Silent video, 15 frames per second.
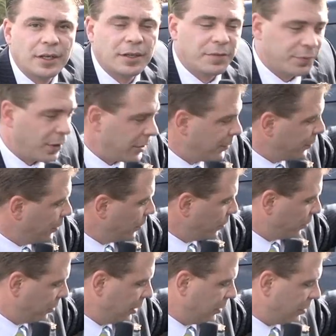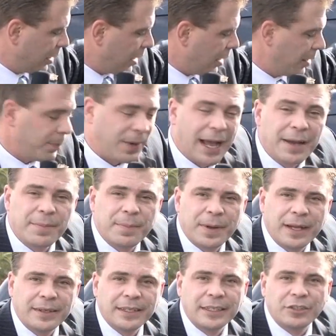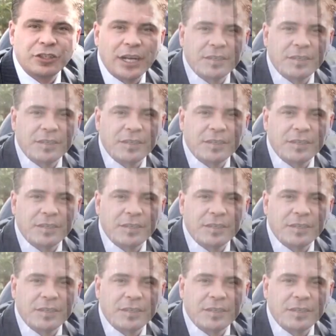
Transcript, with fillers: In front of you sits our patent pending